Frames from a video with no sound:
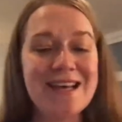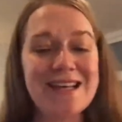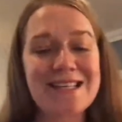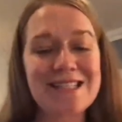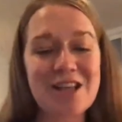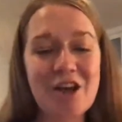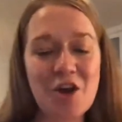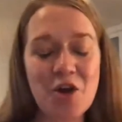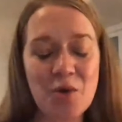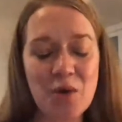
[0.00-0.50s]

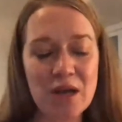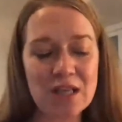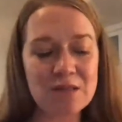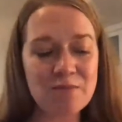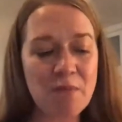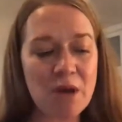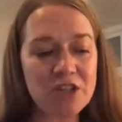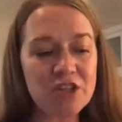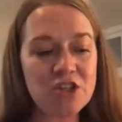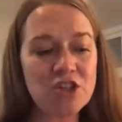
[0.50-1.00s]
So as
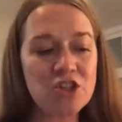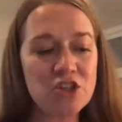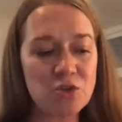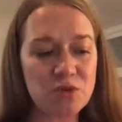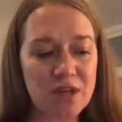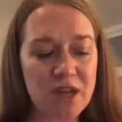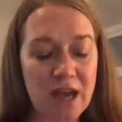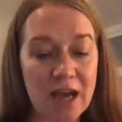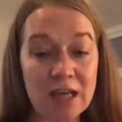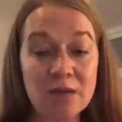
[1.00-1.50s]
much as you
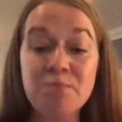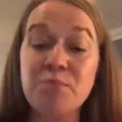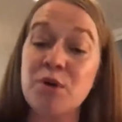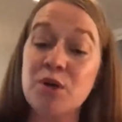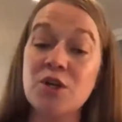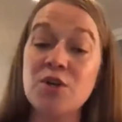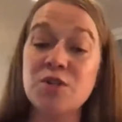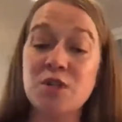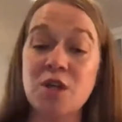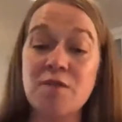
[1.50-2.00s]
can,
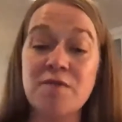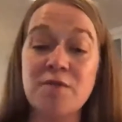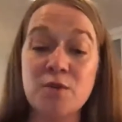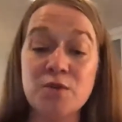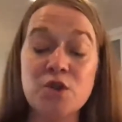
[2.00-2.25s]
put yourself in